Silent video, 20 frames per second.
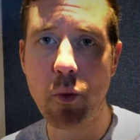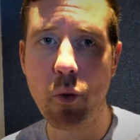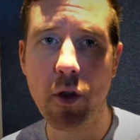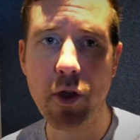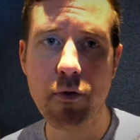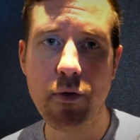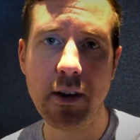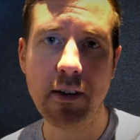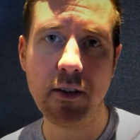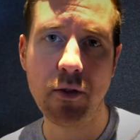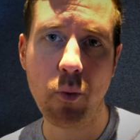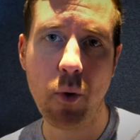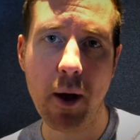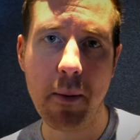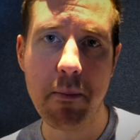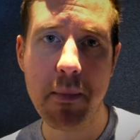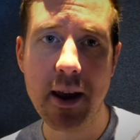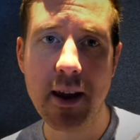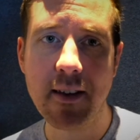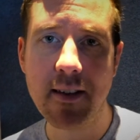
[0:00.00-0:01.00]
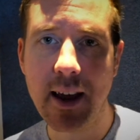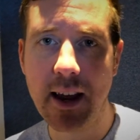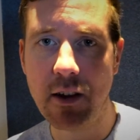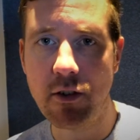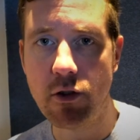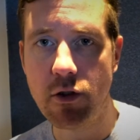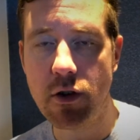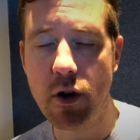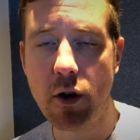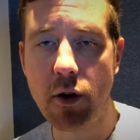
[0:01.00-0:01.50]
One of the reasons why I meditate,
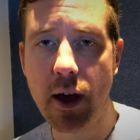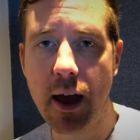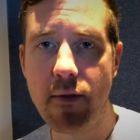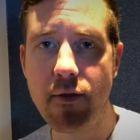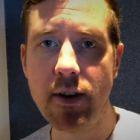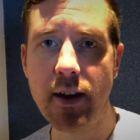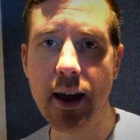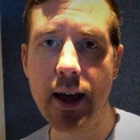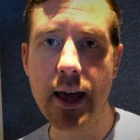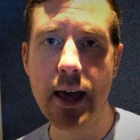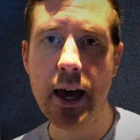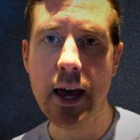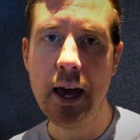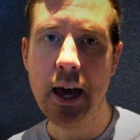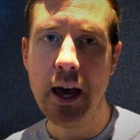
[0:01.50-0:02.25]
do yoga every day,